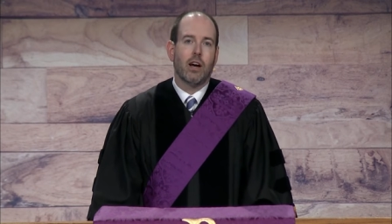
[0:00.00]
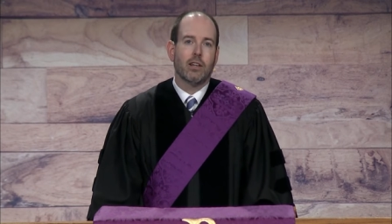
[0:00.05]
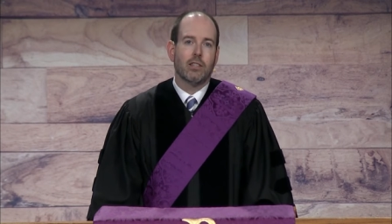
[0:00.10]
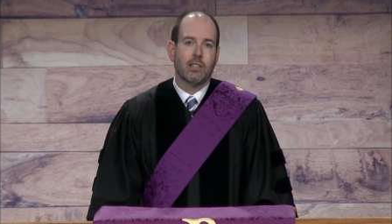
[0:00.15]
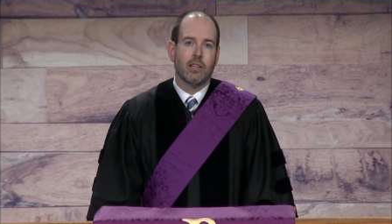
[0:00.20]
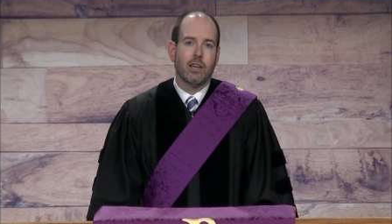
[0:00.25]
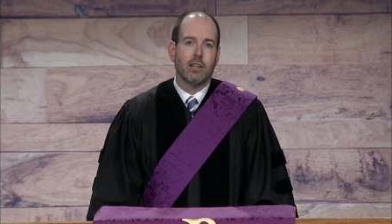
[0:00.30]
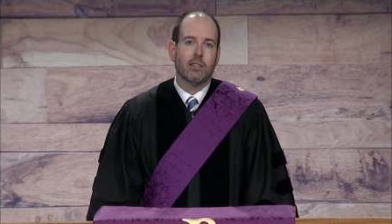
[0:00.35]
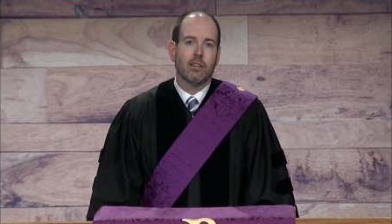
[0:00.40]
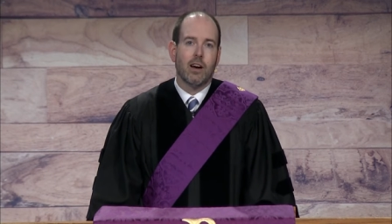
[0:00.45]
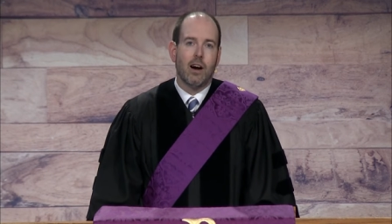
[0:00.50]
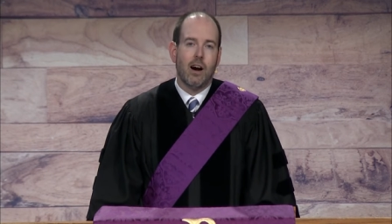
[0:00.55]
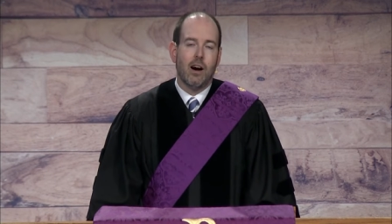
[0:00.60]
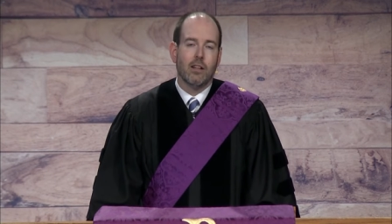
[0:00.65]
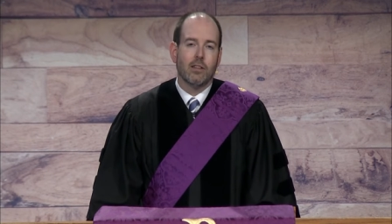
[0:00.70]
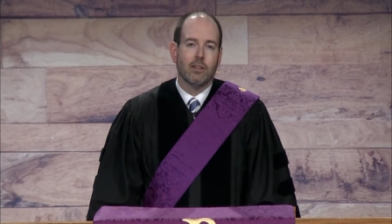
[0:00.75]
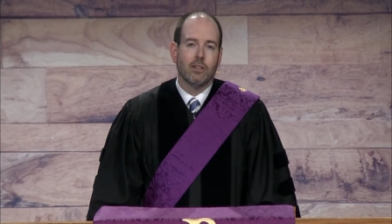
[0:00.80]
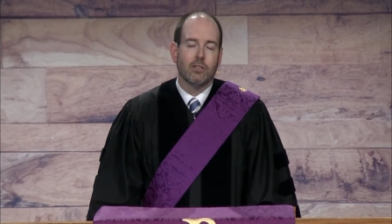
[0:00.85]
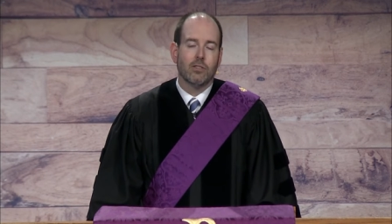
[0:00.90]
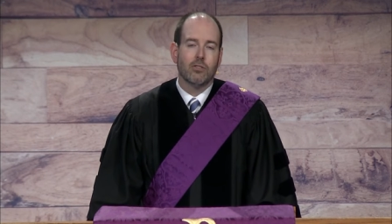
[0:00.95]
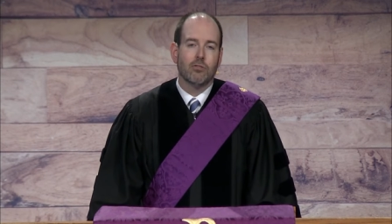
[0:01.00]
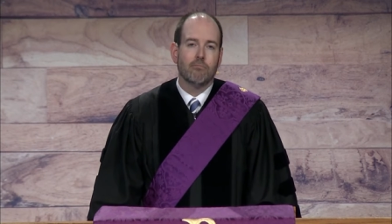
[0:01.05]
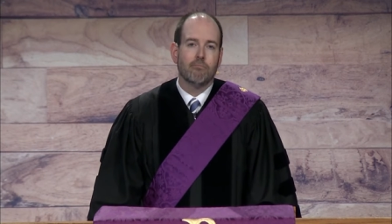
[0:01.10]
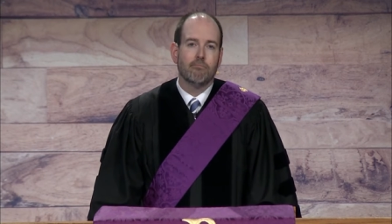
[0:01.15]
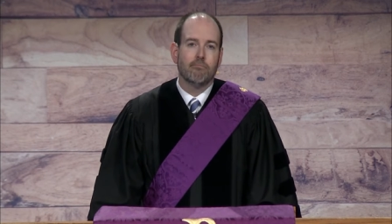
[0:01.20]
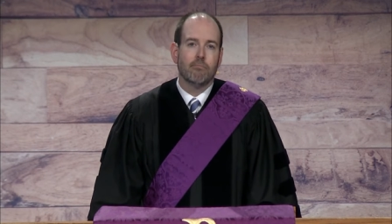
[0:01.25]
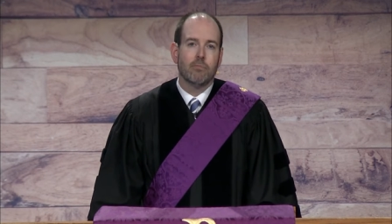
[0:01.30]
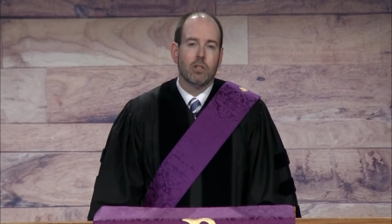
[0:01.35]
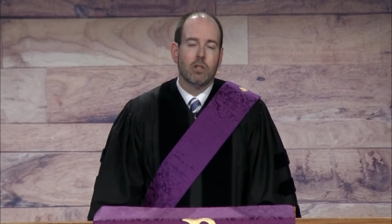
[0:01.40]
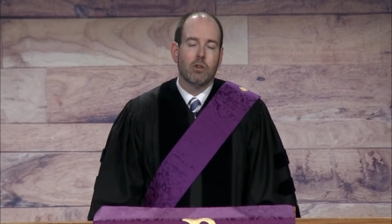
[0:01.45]
attend college
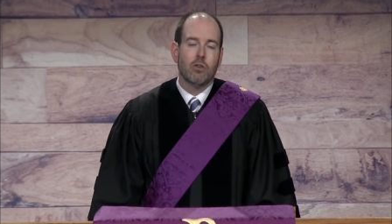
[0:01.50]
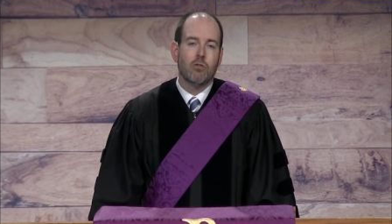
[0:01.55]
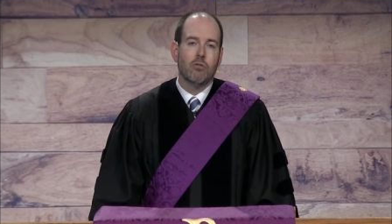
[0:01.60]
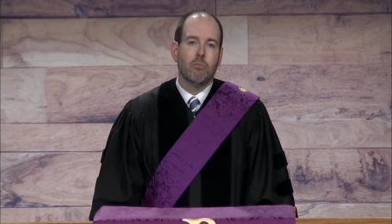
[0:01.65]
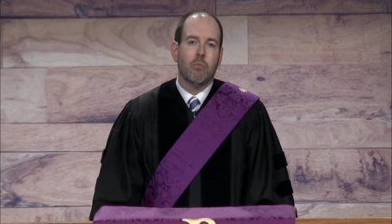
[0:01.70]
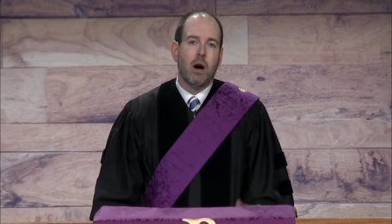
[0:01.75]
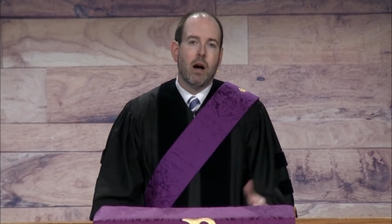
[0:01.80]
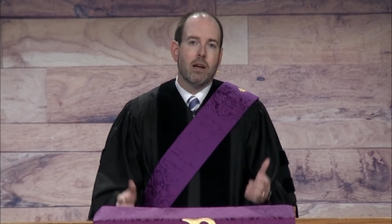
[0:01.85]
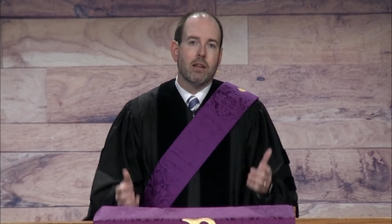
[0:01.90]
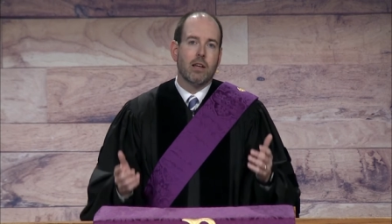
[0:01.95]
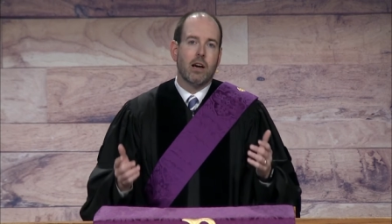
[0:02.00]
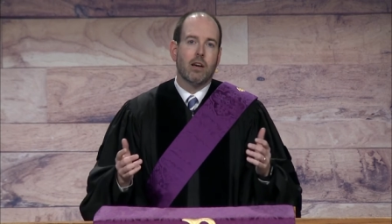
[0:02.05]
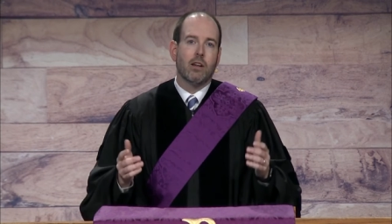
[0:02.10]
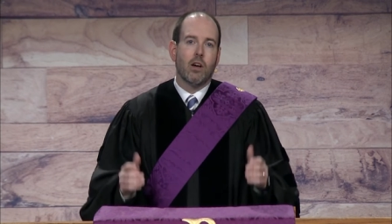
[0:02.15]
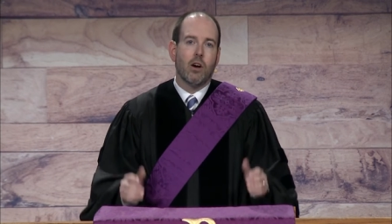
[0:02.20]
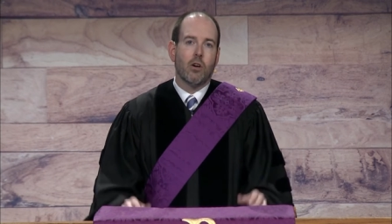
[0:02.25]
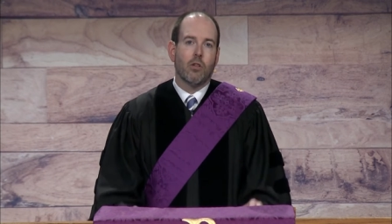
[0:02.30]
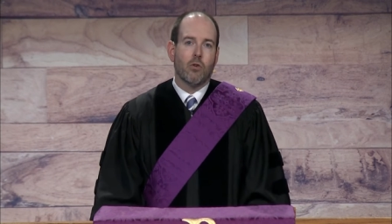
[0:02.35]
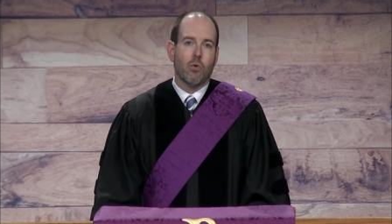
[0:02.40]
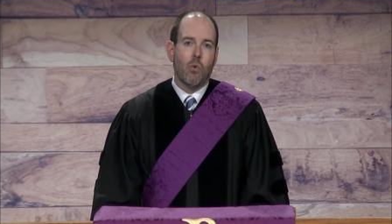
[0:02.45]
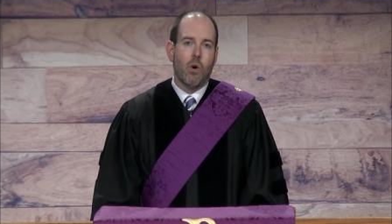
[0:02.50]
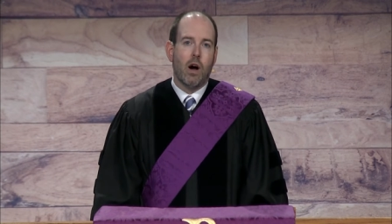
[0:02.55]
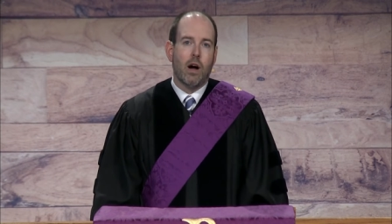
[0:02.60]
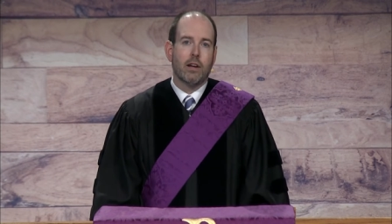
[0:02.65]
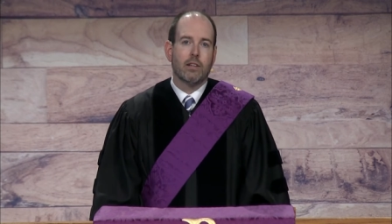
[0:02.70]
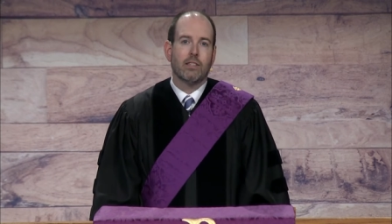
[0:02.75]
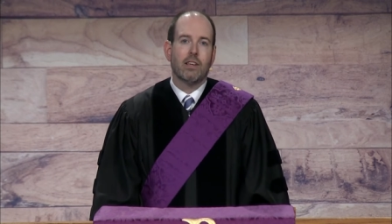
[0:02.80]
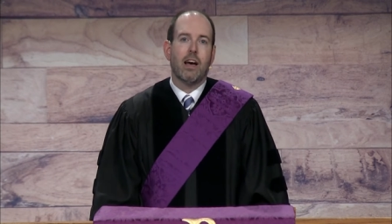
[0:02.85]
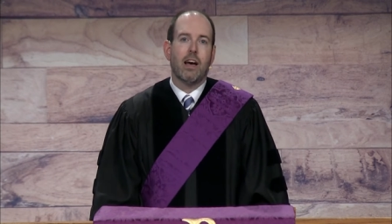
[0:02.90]
who might not otherwise